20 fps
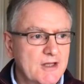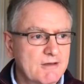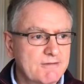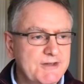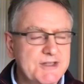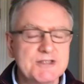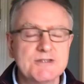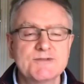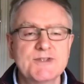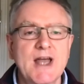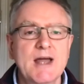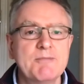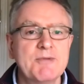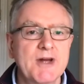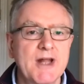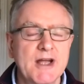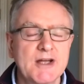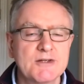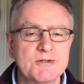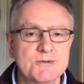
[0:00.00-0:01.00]
Feast of
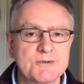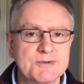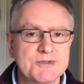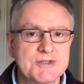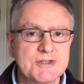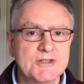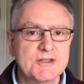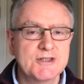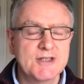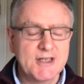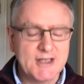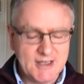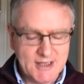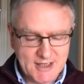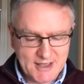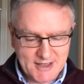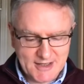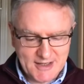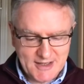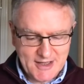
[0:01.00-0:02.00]
Tabernacles and
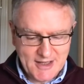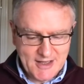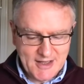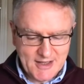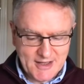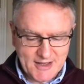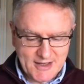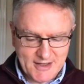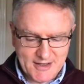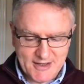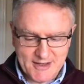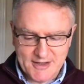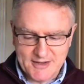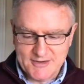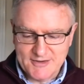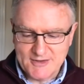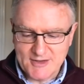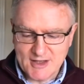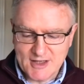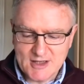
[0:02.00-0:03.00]
the
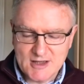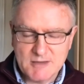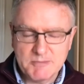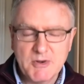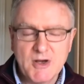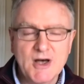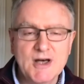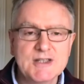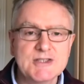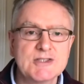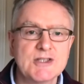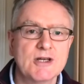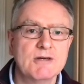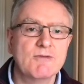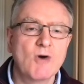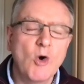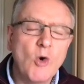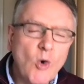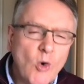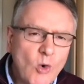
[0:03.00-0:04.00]

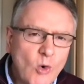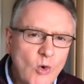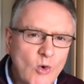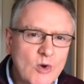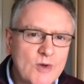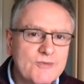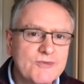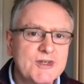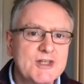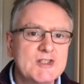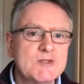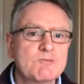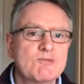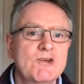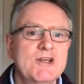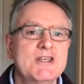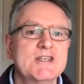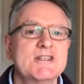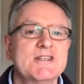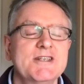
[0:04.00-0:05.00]
Passover, all of these
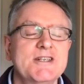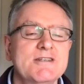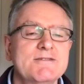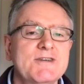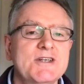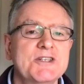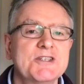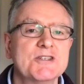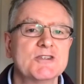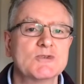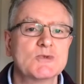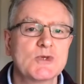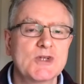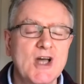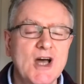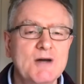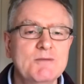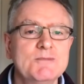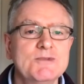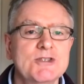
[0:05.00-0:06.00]
priestly divisions would
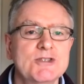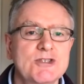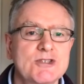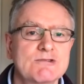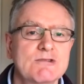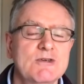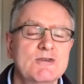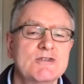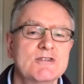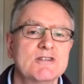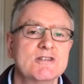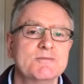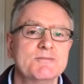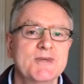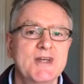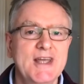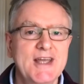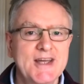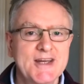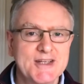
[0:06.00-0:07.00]
come to
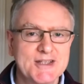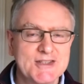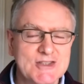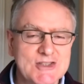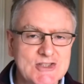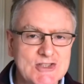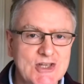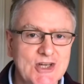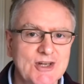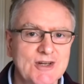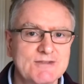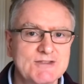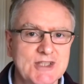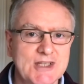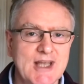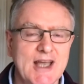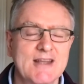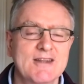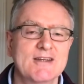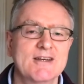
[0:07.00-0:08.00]
Jerusalem and serve
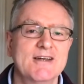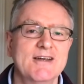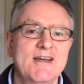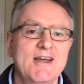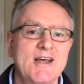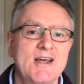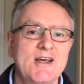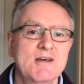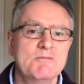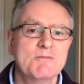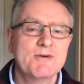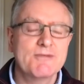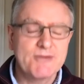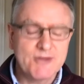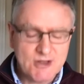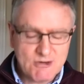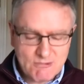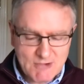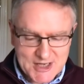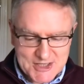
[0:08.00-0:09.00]
together. But
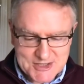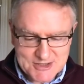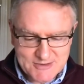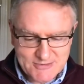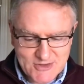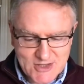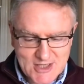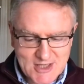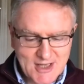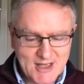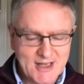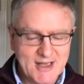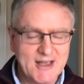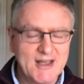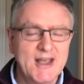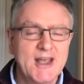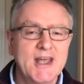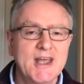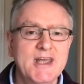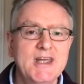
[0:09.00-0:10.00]
for the rest of the
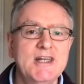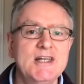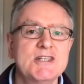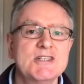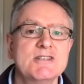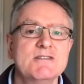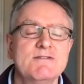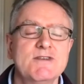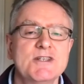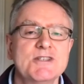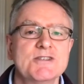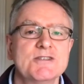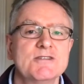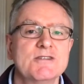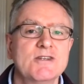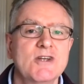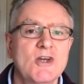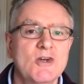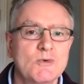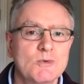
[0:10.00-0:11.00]
year, each
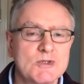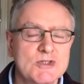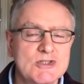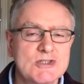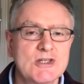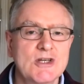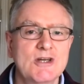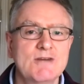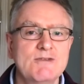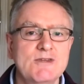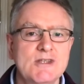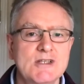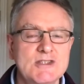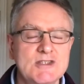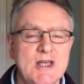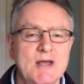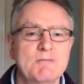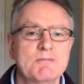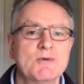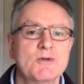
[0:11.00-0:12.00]
division would serve in the
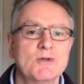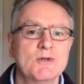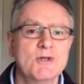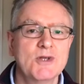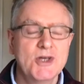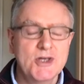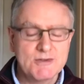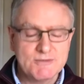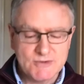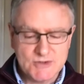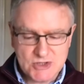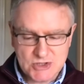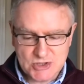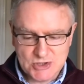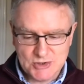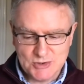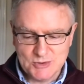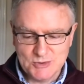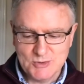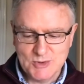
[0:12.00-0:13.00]
temple for
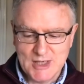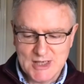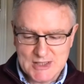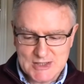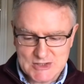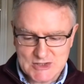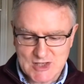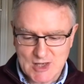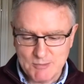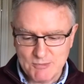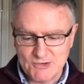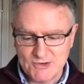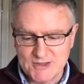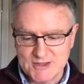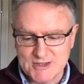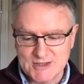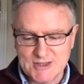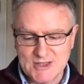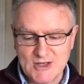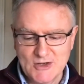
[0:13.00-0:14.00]
2
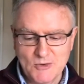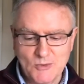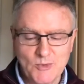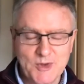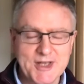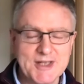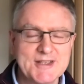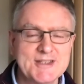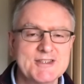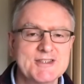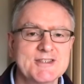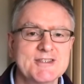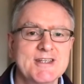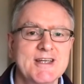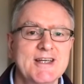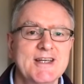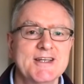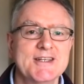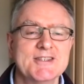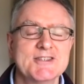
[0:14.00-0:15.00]
separate weeks.
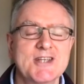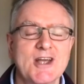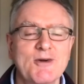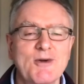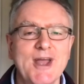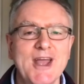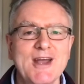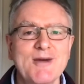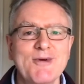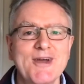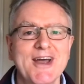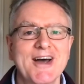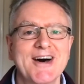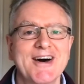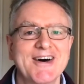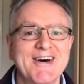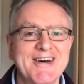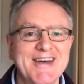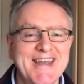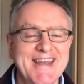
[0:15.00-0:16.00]
And so here we
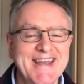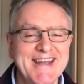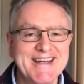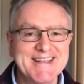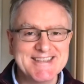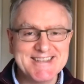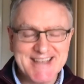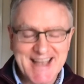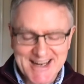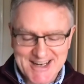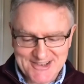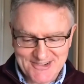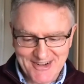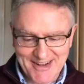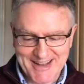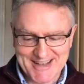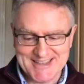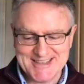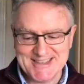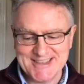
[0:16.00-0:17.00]
are, it's
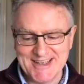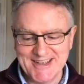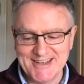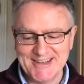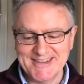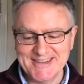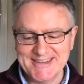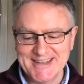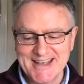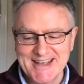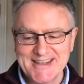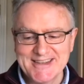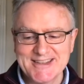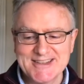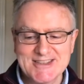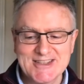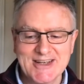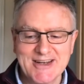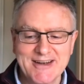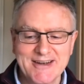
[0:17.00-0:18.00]
Zechariah's turn,
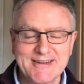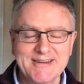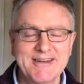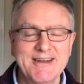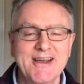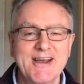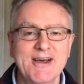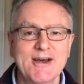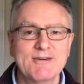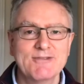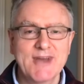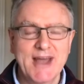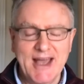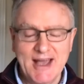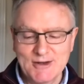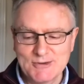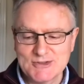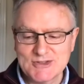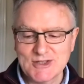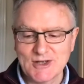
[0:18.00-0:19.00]
the turn of the
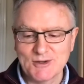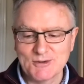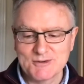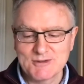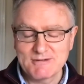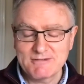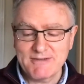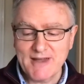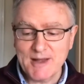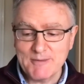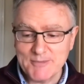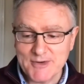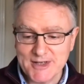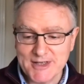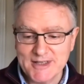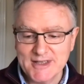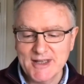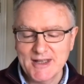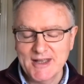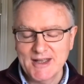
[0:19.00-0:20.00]
household, the
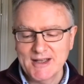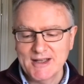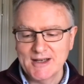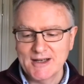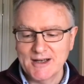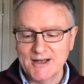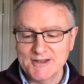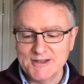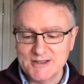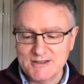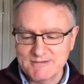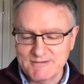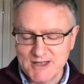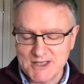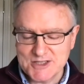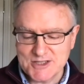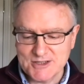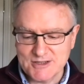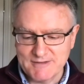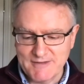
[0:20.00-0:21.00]
family, the
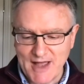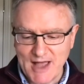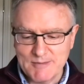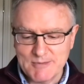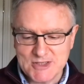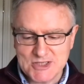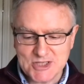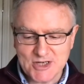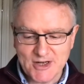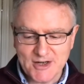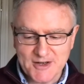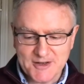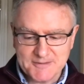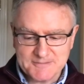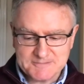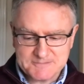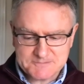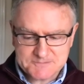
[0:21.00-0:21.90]
division of Abijah.